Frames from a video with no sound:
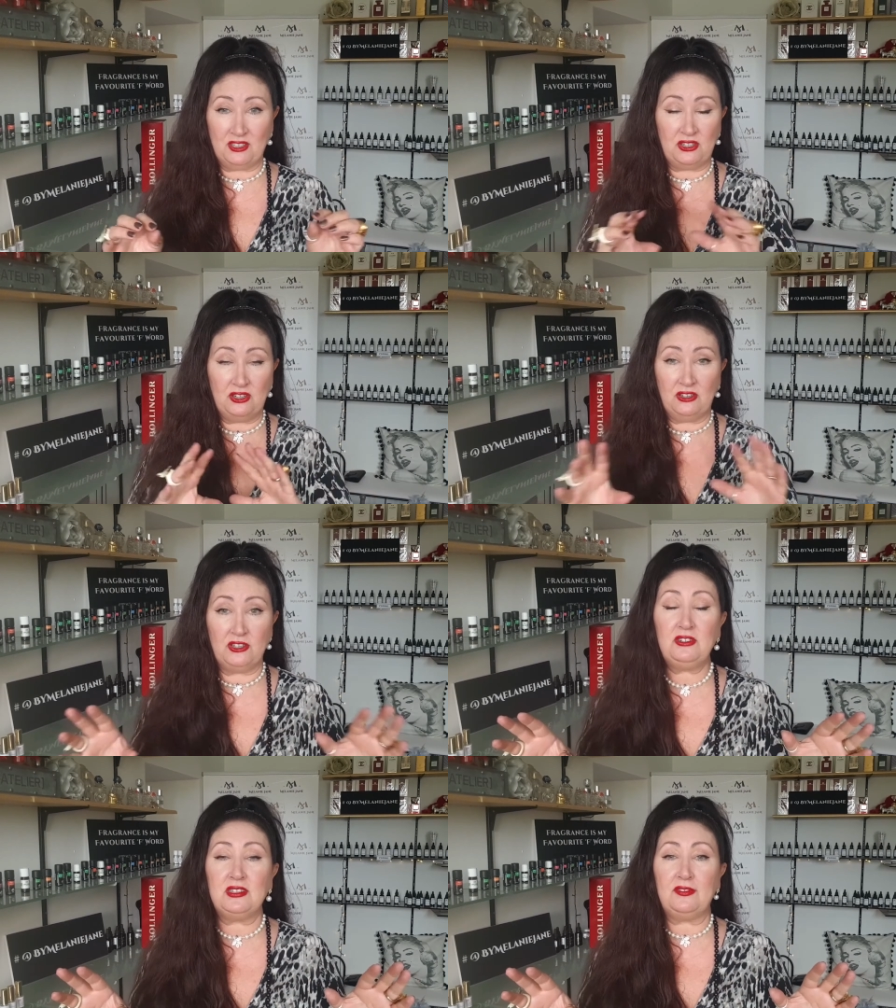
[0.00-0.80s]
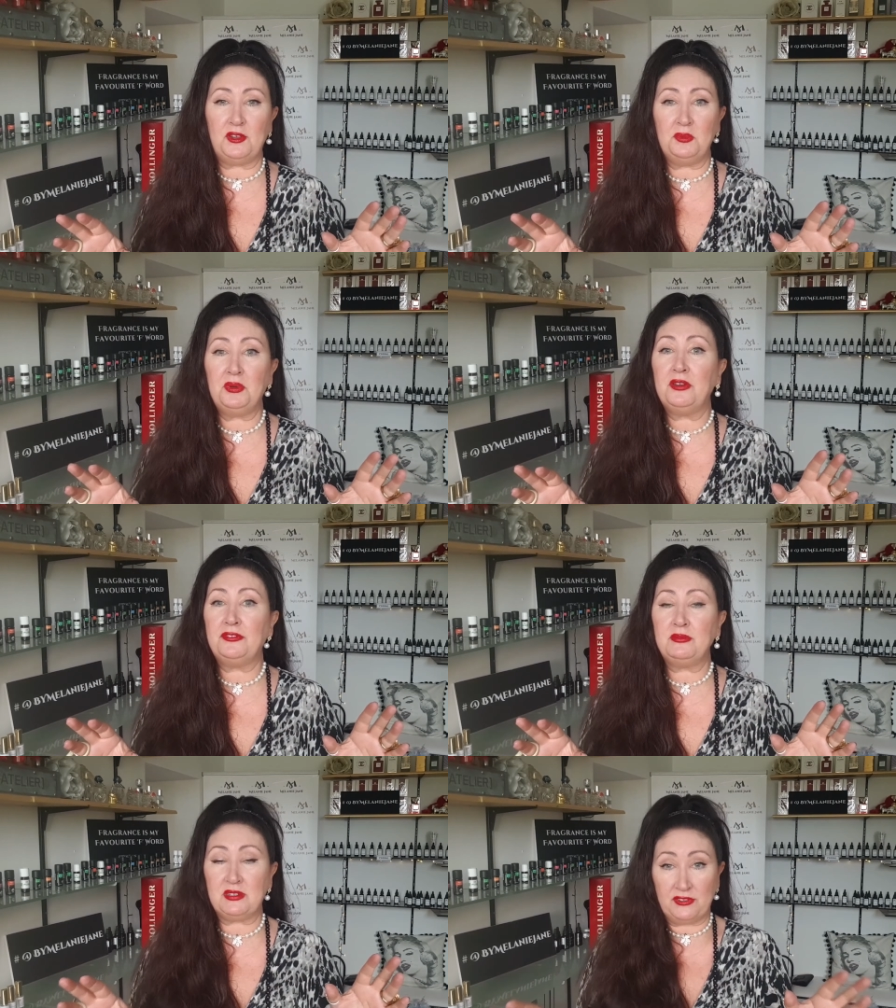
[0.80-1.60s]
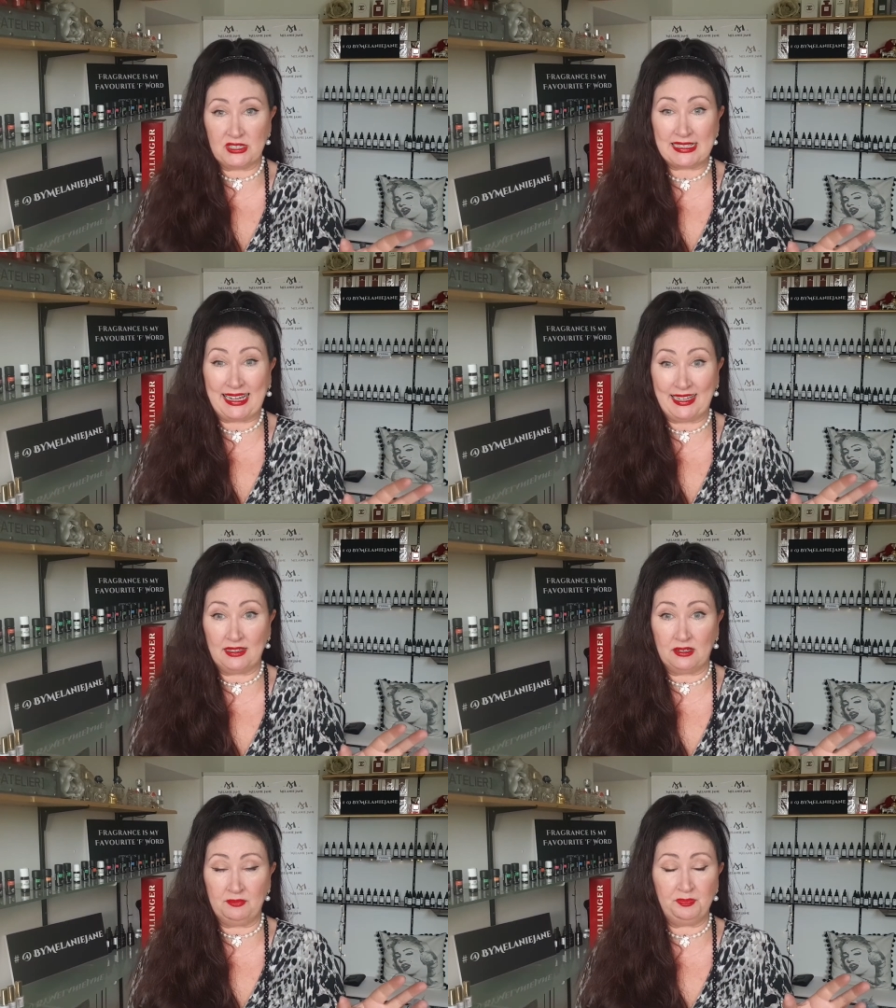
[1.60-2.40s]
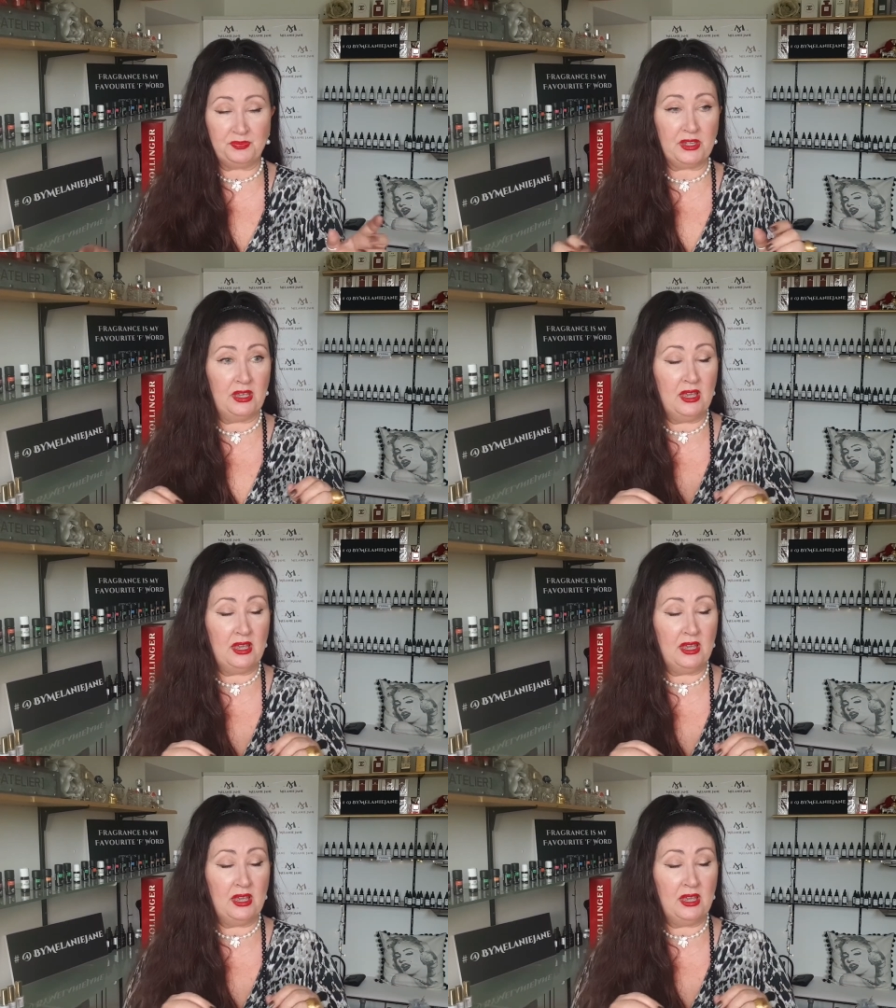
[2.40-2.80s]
So you can use it for your perfumes if you're selling them.